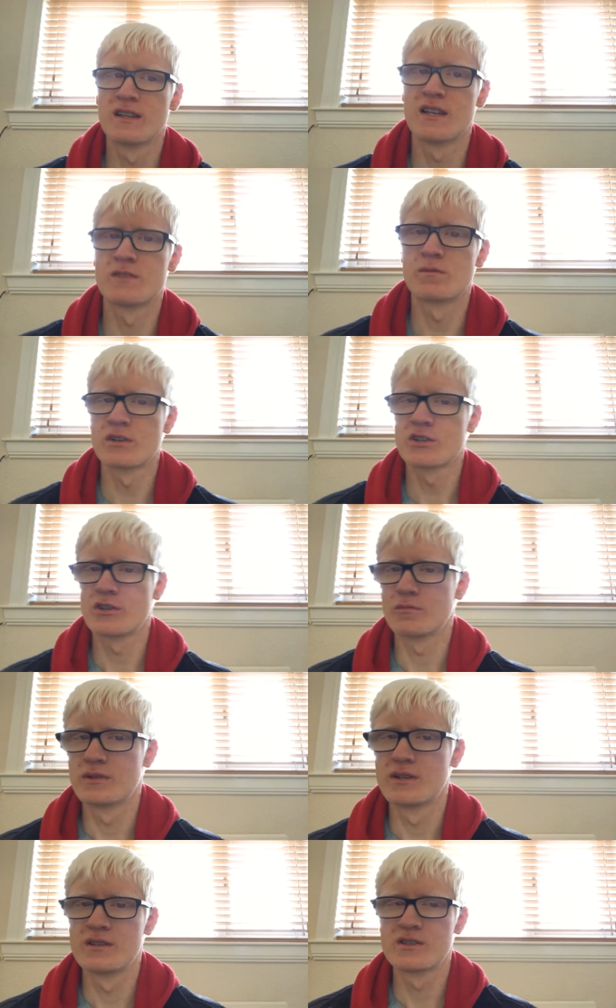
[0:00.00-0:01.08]
the last
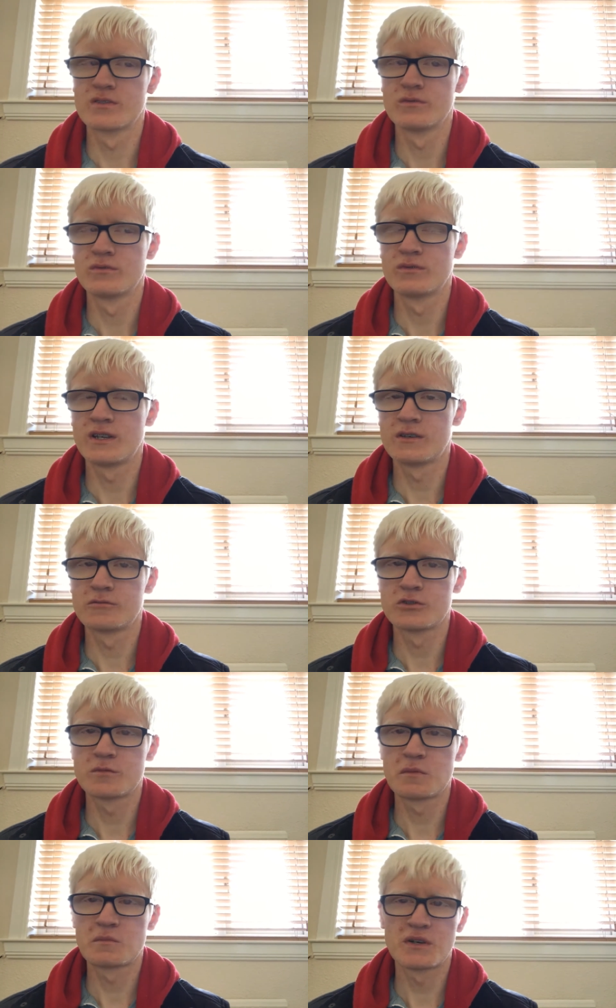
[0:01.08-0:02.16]
workshop, so it all
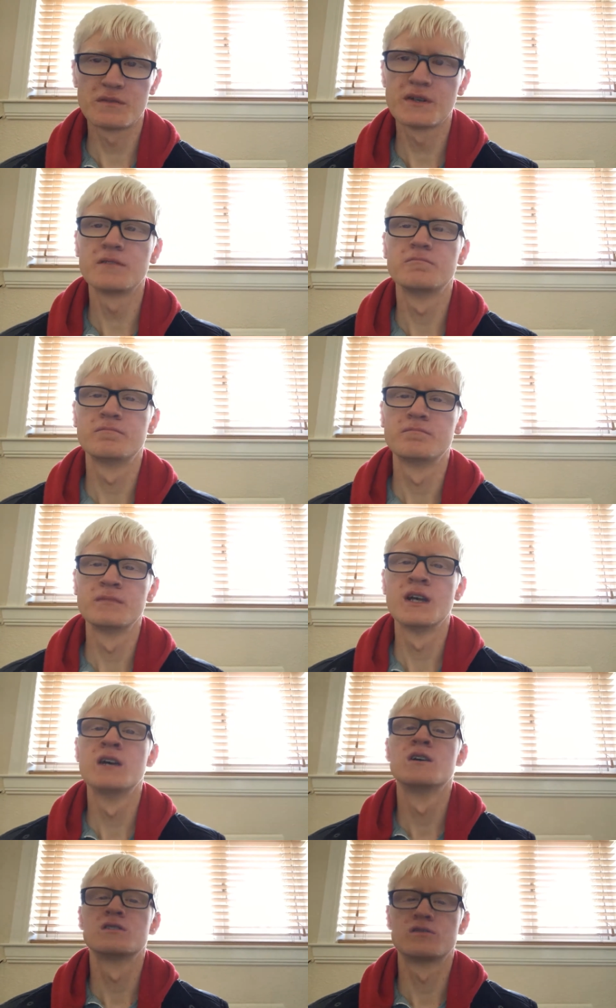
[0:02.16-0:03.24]
should be pretty fun.
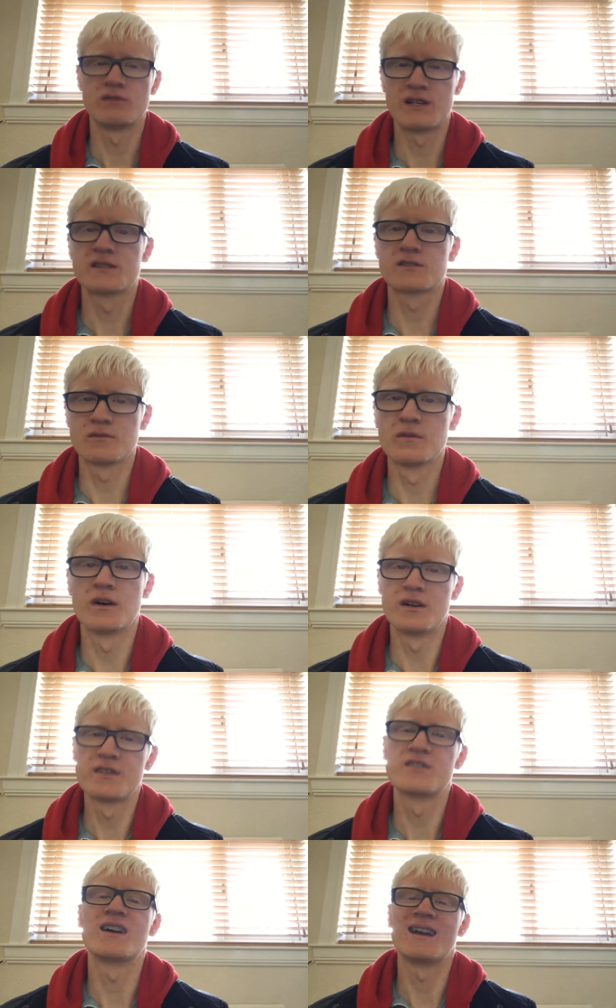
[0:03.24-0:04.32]
So let's go on
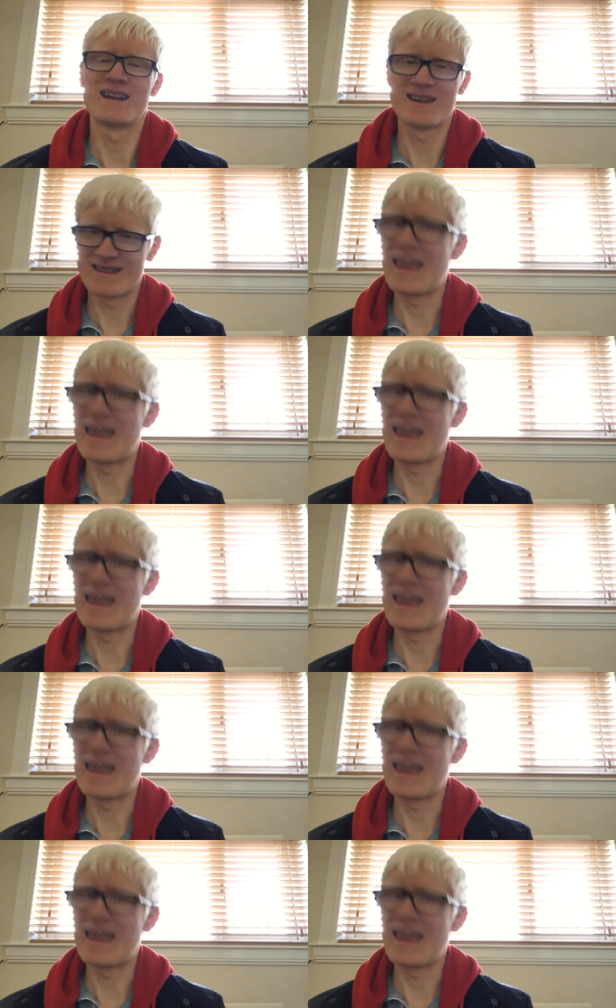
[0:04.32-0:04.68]
the train.